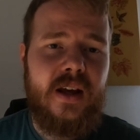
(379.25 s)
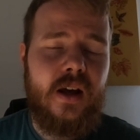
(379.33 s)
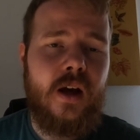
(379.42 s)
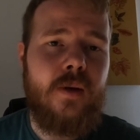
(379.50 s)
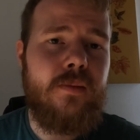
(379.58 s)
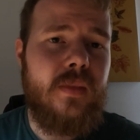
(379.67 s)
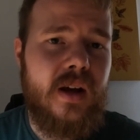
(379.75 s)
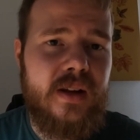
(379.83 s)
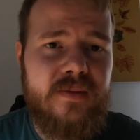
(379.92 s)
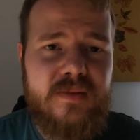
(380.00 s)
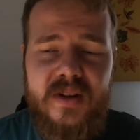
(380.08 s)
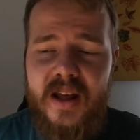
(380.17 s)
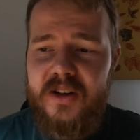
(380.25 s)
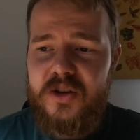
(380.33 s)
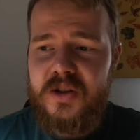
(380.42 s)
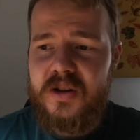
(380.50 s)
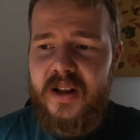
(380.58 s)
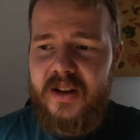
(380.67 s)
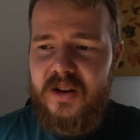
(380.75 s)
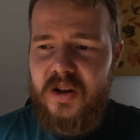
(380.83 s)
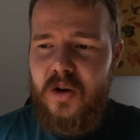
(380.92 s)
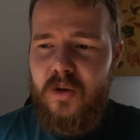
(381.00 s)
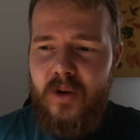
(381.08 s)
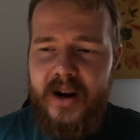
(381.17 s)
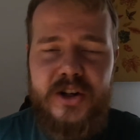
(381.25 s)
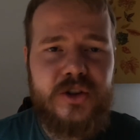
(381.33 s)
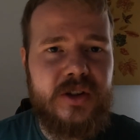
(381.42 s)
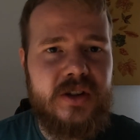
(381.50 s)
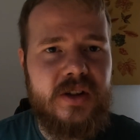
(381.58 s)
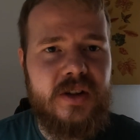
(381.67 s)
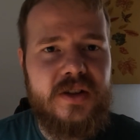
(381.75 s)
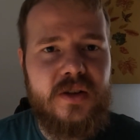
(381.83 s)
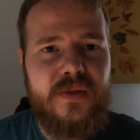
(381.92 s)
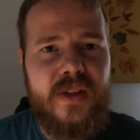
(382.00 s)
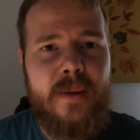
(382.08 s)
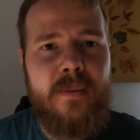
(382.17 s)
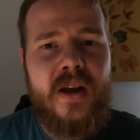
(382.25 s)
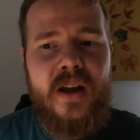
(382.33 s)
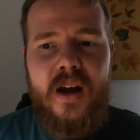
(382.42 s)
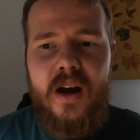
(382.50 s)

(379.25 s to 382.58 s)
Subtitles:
And that courageousness of them,